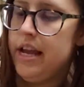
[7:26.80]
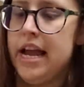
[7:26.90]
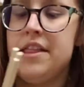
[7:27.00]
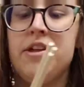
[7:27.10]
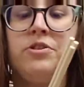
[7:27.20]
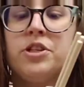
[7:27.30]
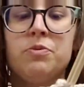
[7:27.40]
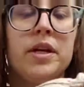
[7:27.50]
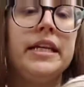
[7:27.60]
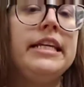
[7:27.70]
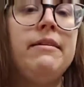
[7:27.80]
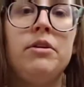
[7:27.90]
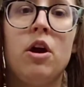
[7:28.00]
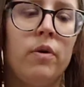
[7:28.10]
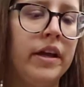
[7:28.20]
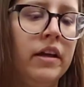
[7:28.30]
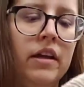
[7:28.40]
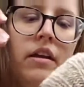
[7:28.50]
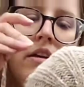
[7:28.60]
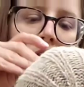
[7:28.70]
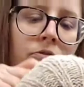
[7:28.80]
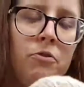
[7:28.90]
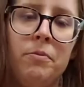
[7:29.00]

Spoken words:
And then you just want to keep going from